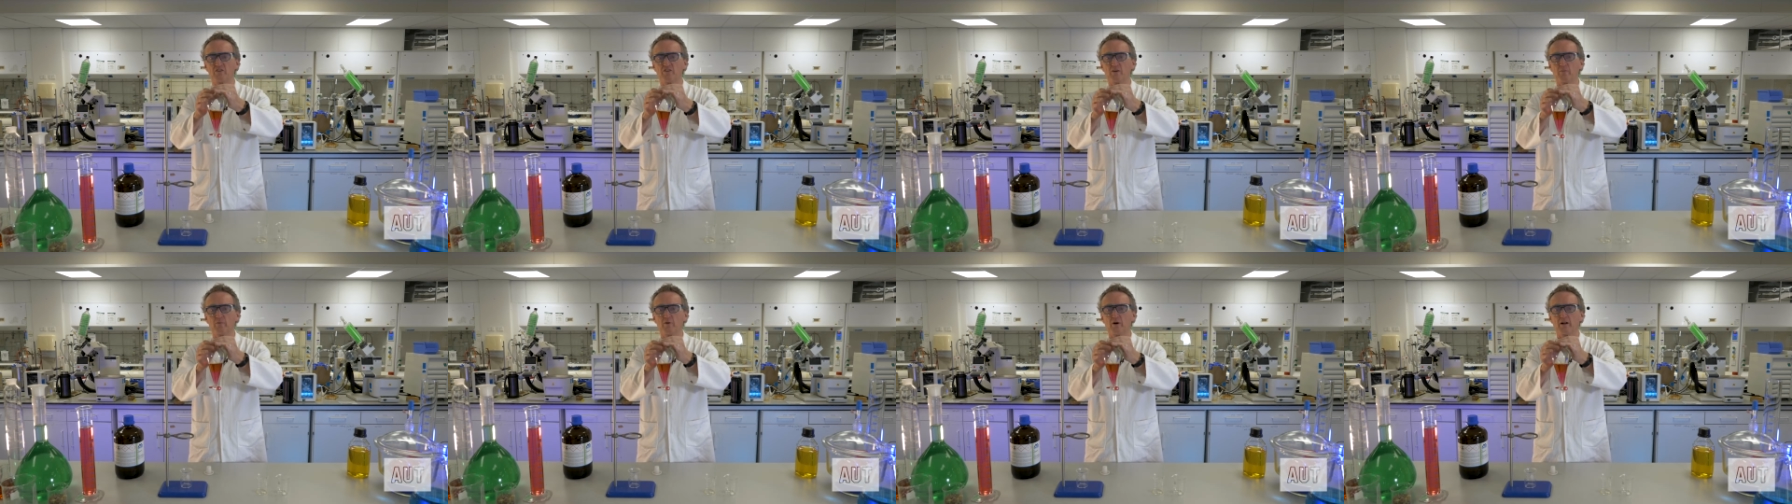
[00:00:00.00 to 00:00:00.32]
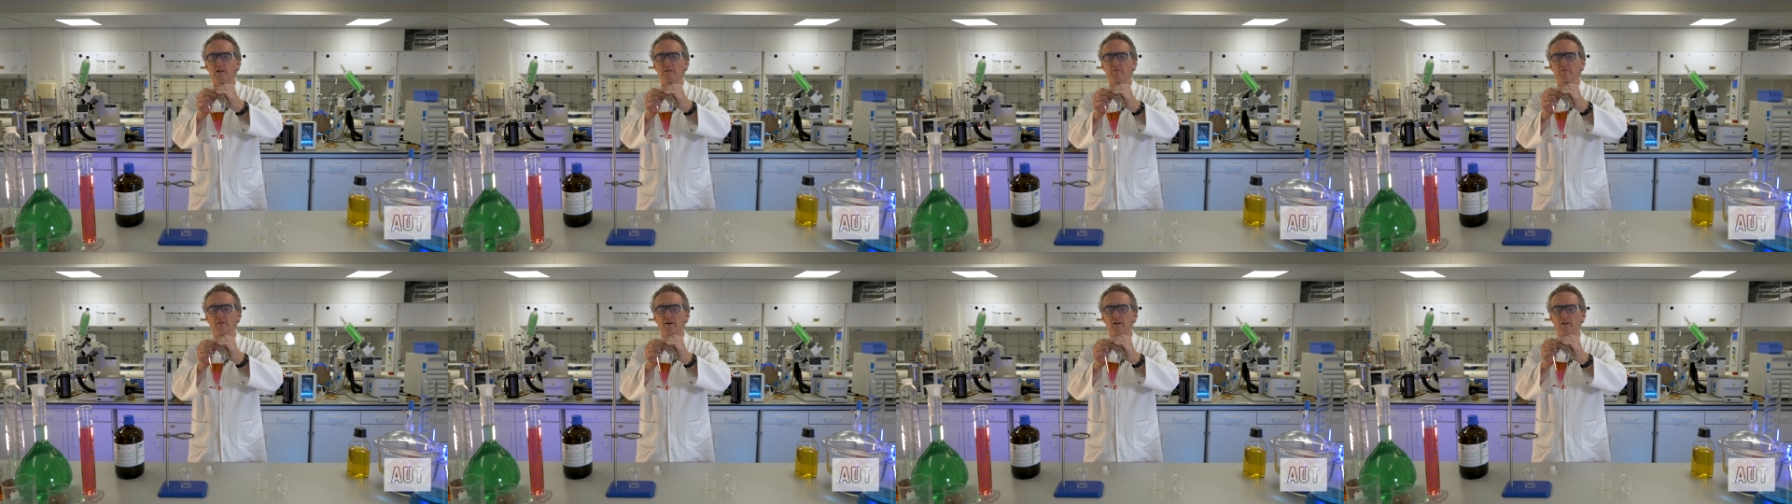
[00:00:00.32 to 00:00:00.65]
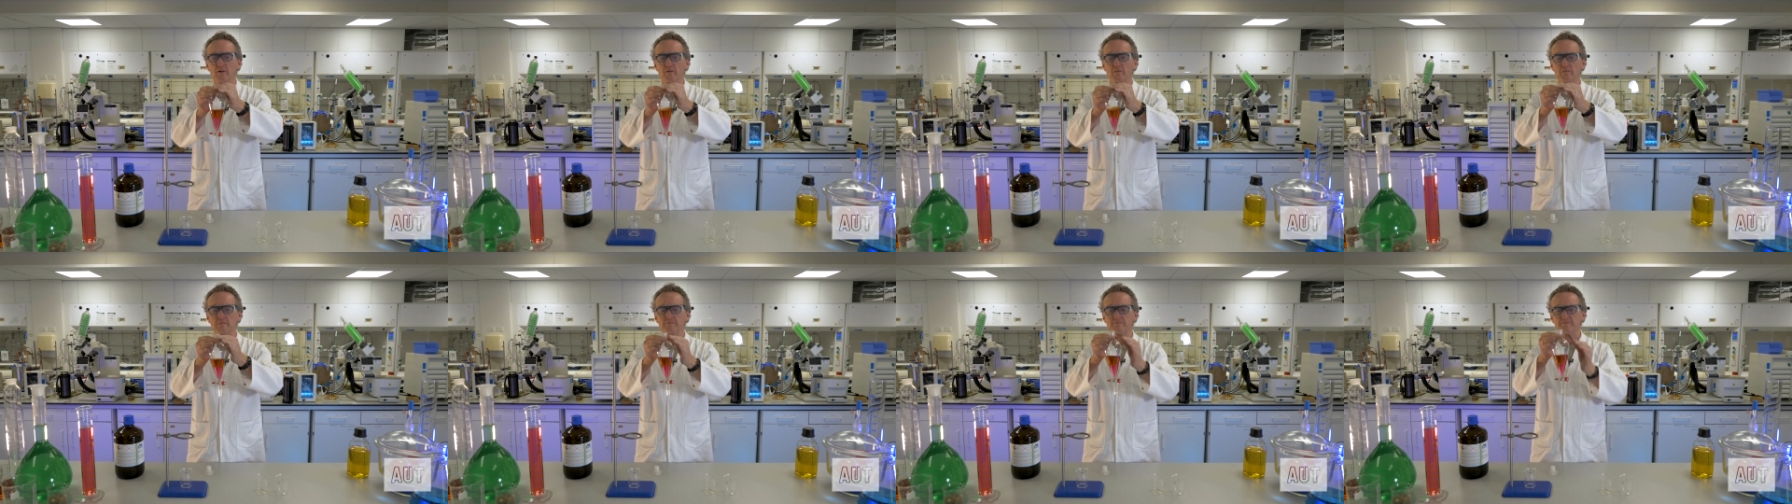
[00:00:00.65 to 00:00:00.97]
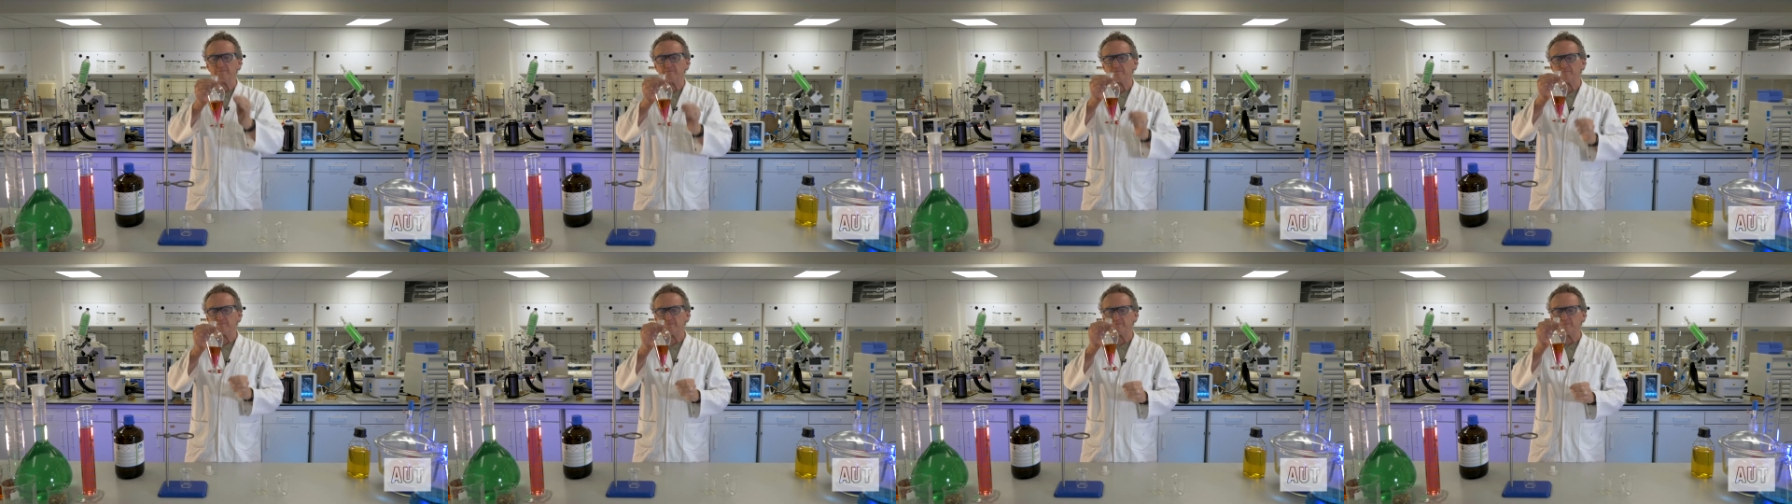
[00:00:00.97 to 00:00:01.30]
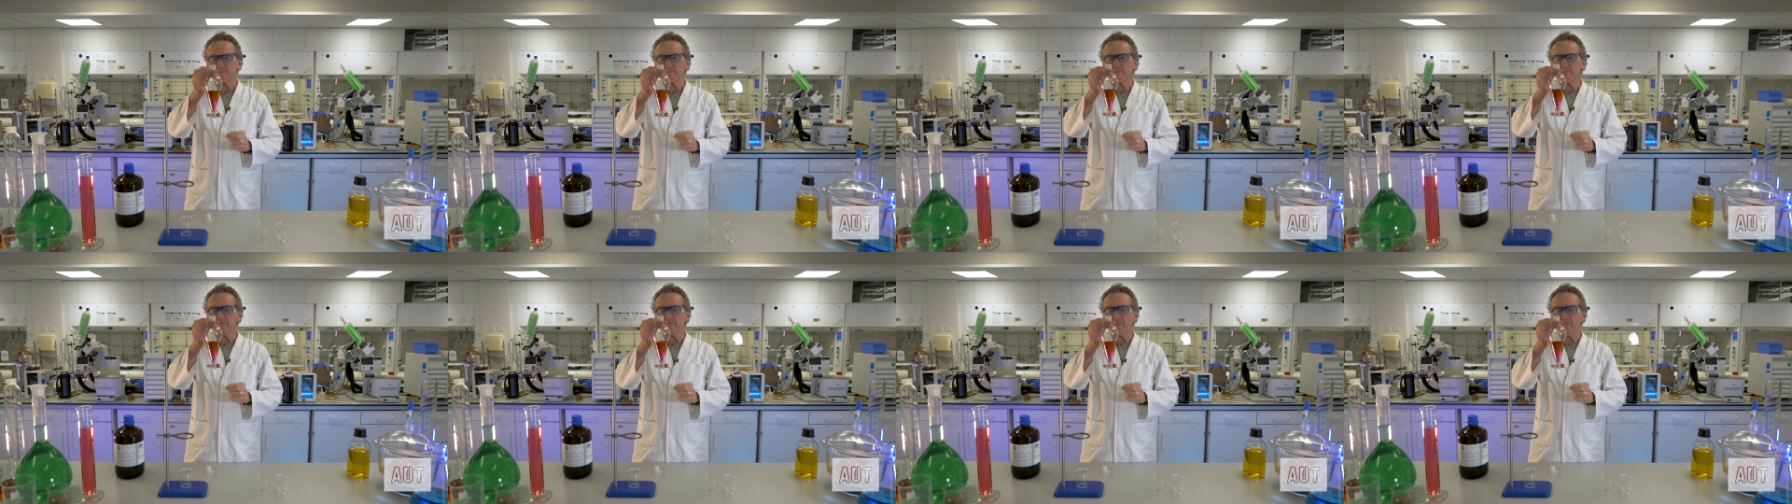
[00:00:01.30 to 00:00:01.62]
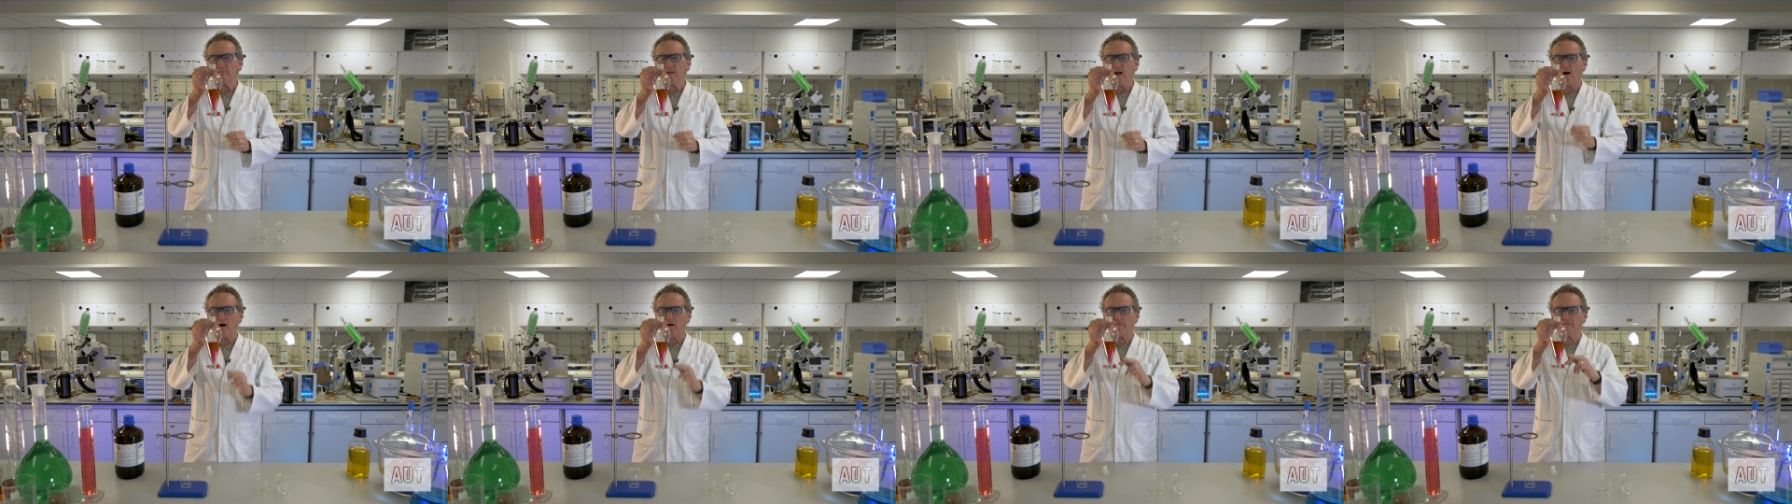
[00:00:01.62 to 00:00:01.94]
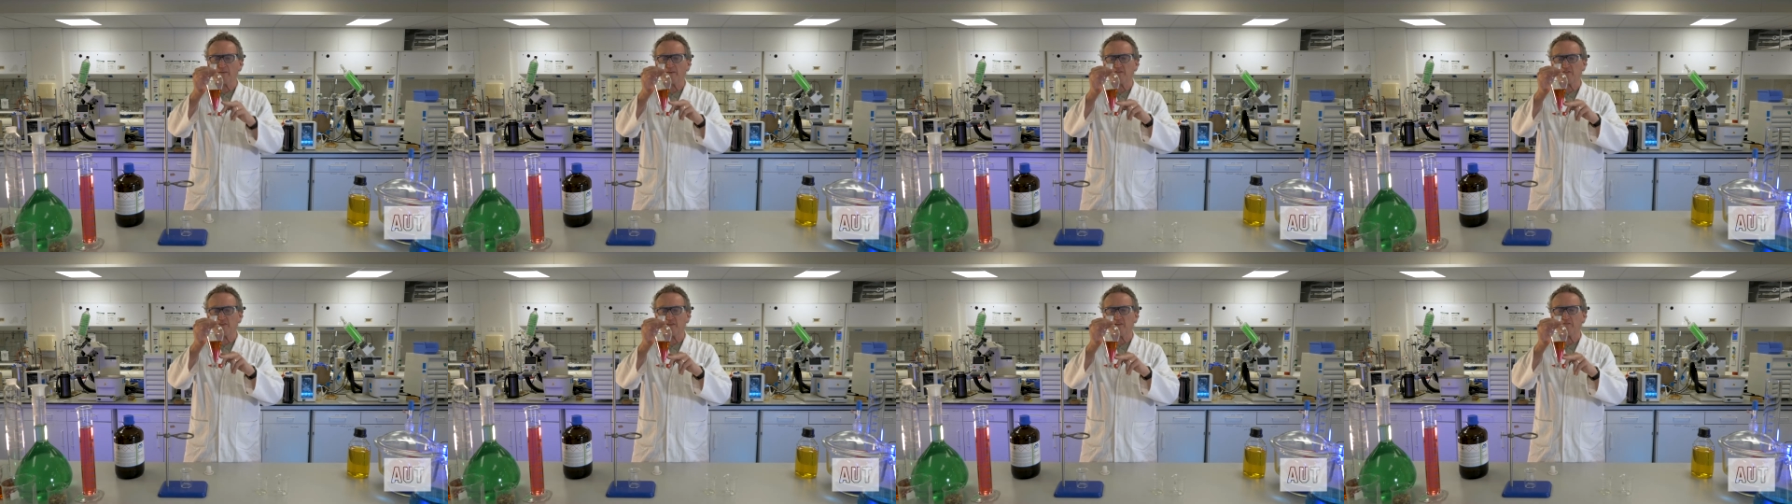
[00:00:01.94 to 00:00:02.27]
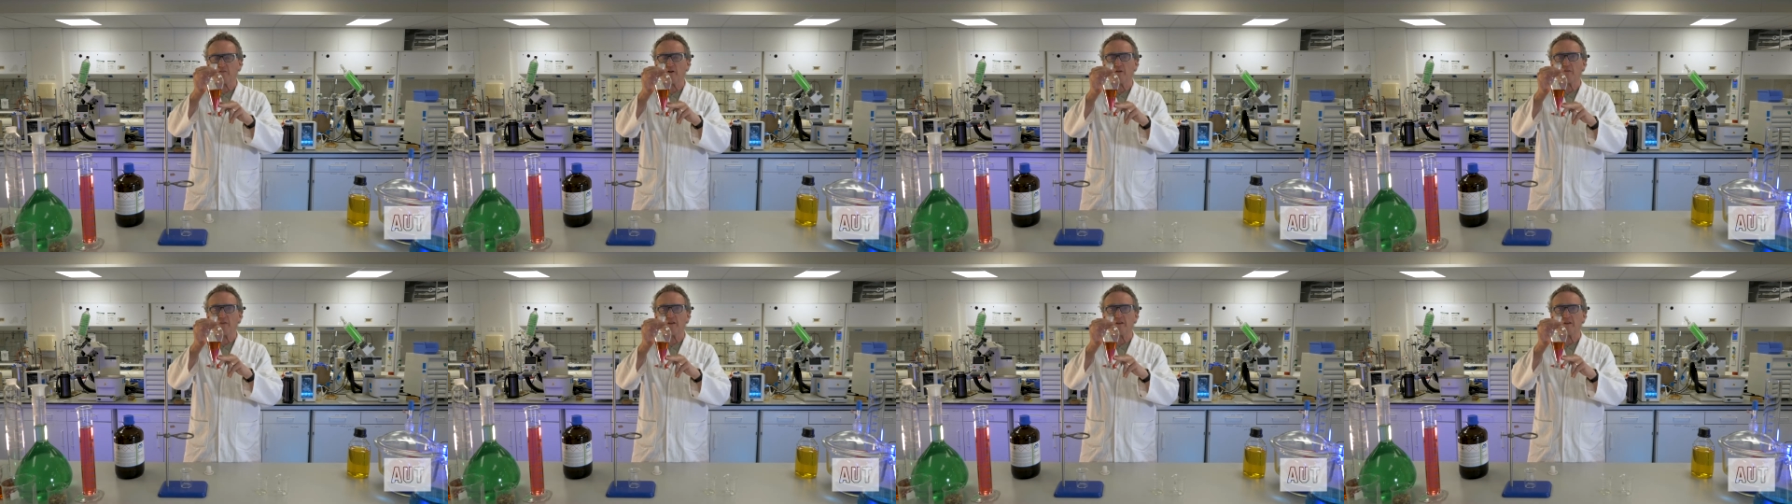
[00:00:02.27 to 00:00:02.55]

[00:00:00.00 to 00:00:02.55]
separating funnel. Obviously, you've got